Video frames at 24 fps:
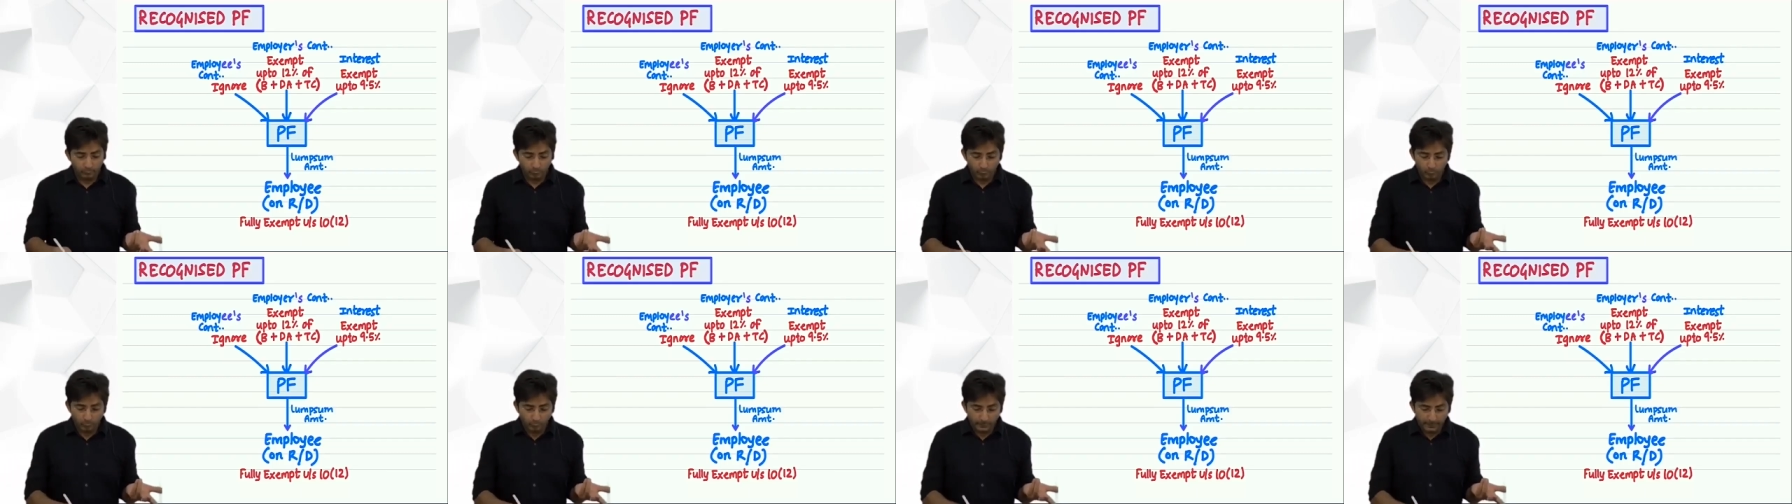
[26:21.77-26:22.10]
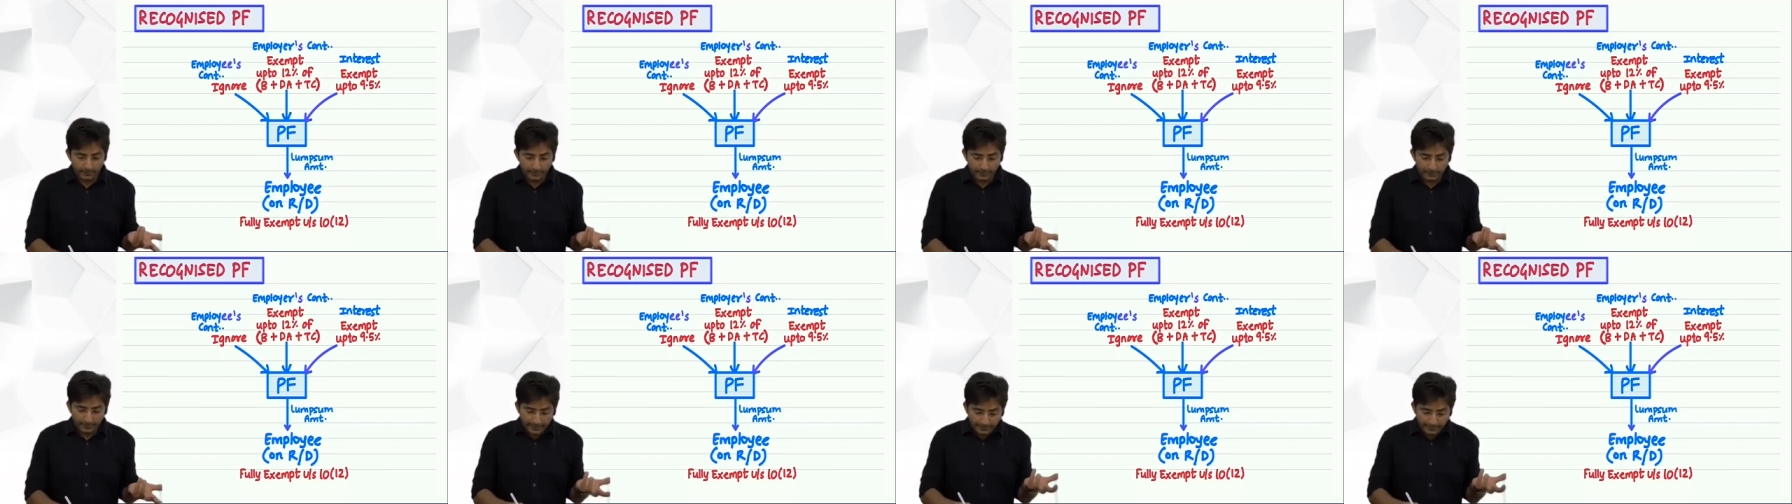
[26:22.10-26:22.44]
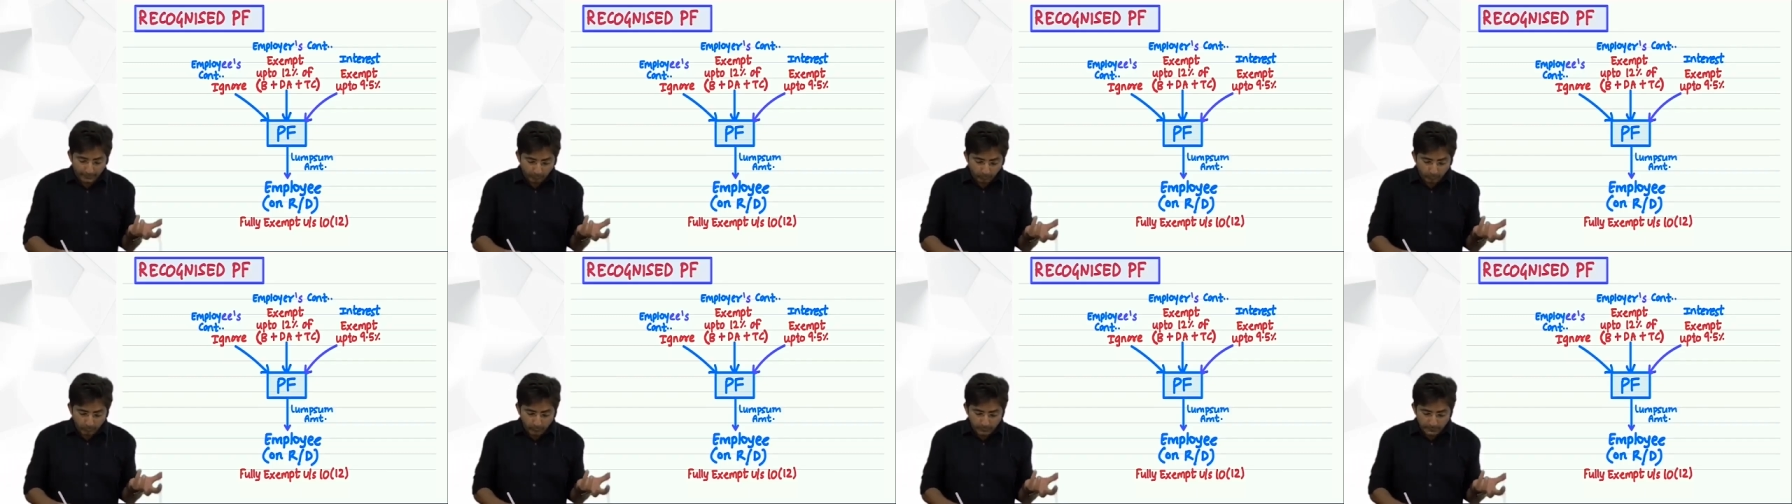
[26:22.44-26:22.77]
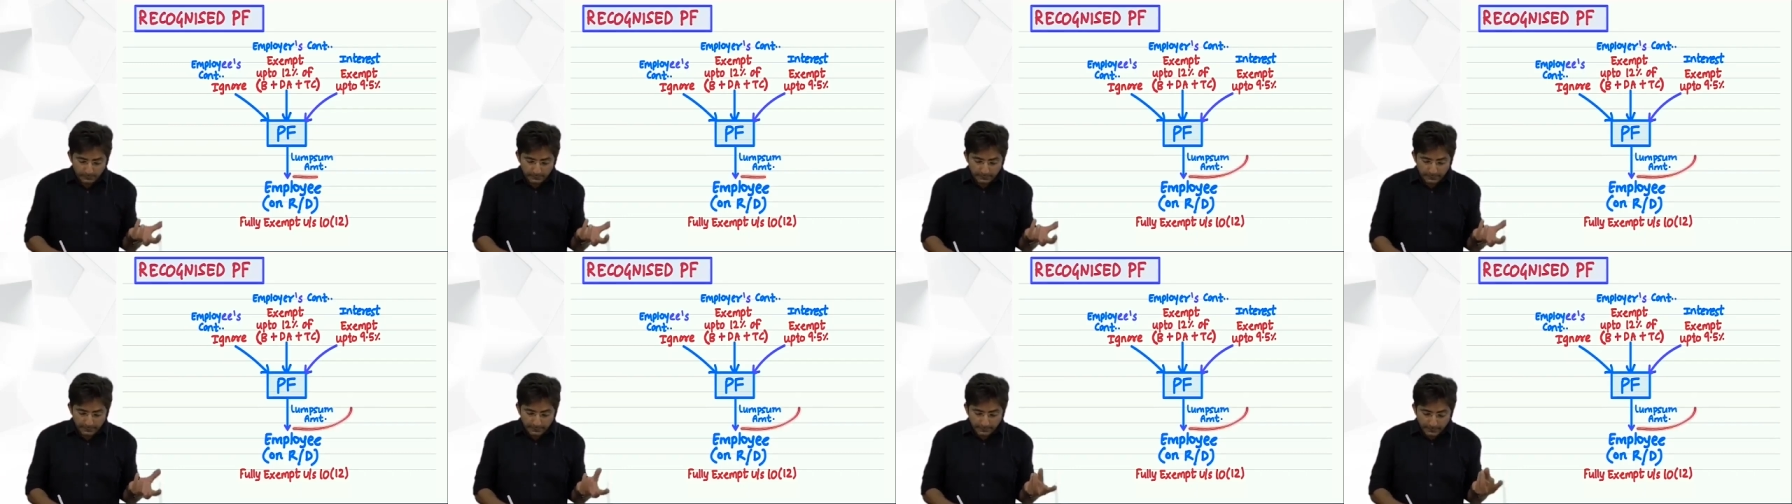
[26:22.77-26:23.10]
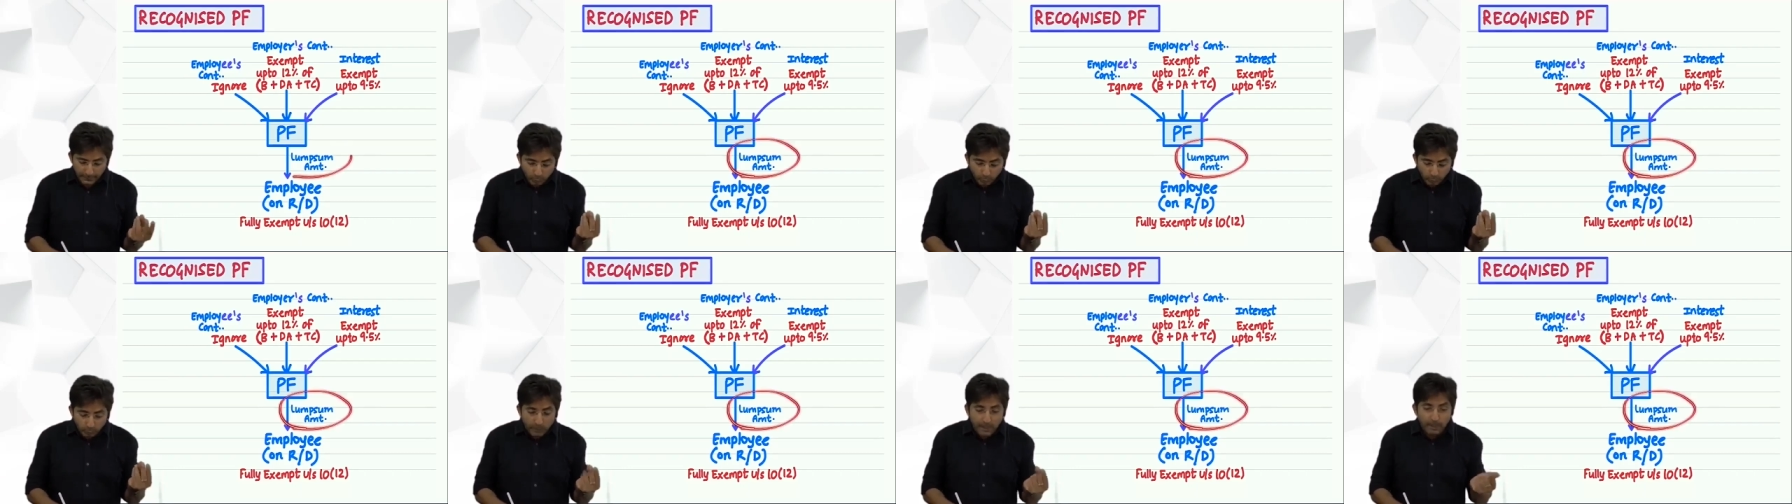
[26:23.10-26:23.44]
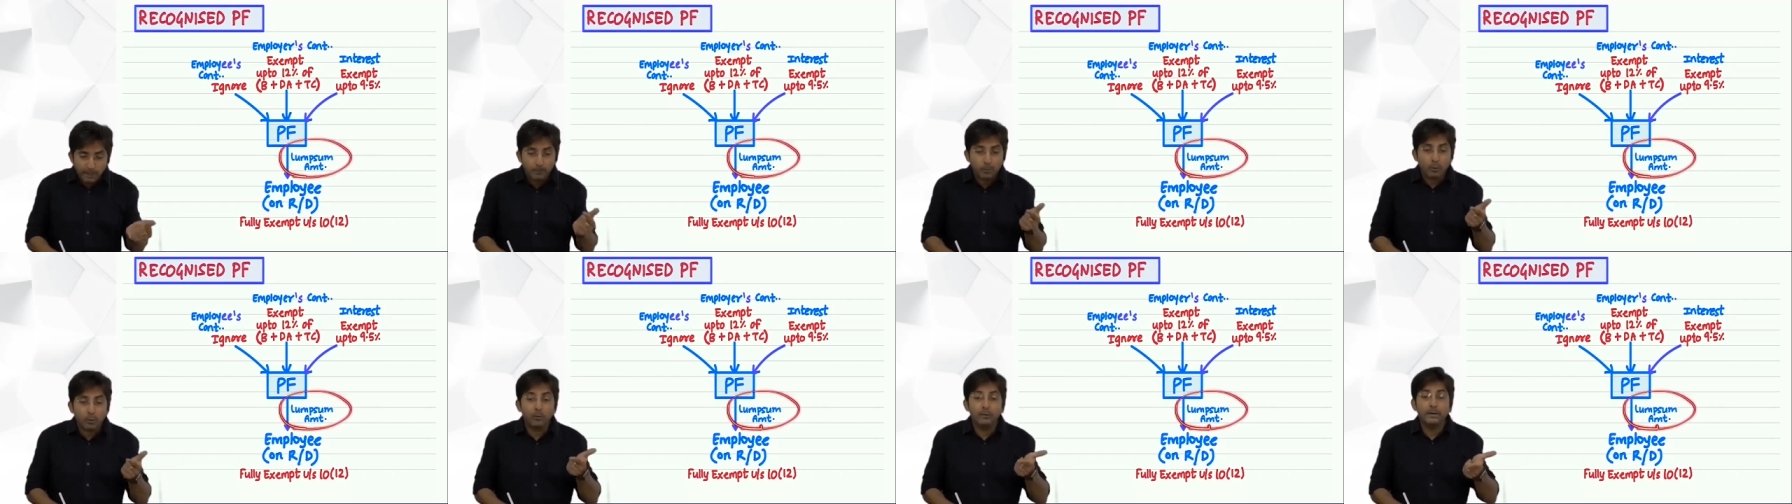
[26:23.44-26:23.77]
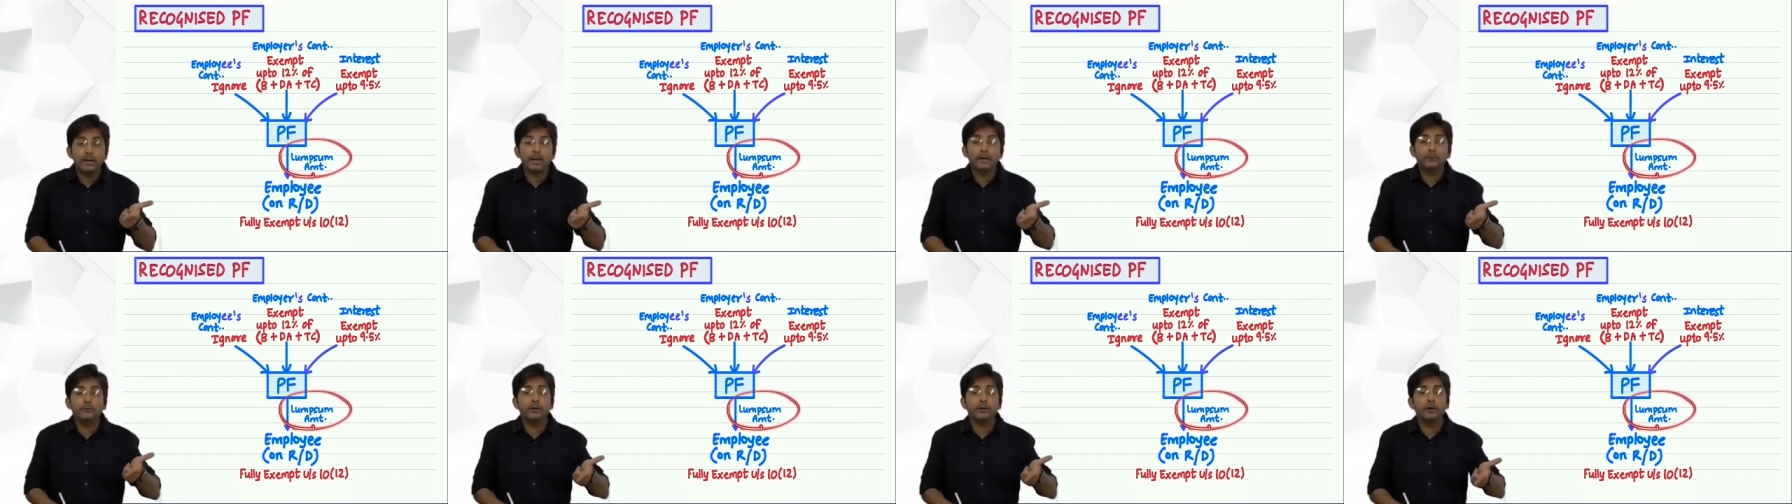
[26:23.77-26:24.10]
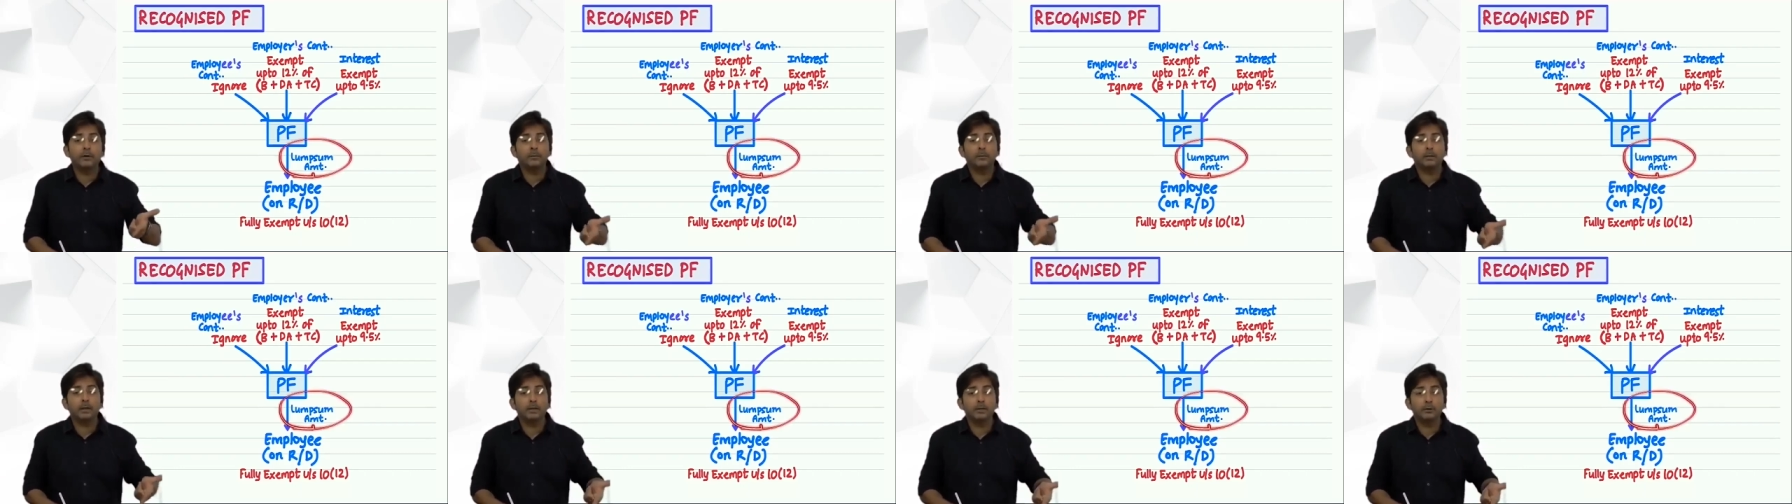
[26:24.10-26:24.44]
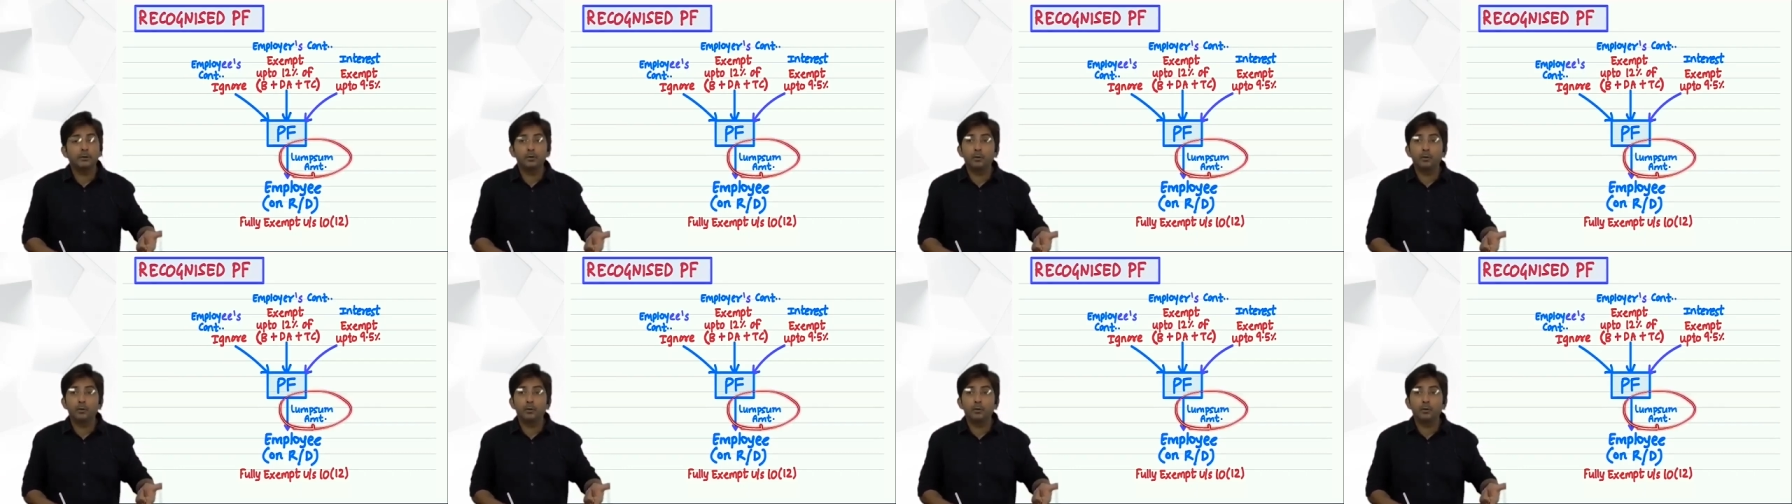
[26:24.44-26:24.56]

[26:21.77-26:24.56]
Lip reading: you can rightfully say, give my provident fund money.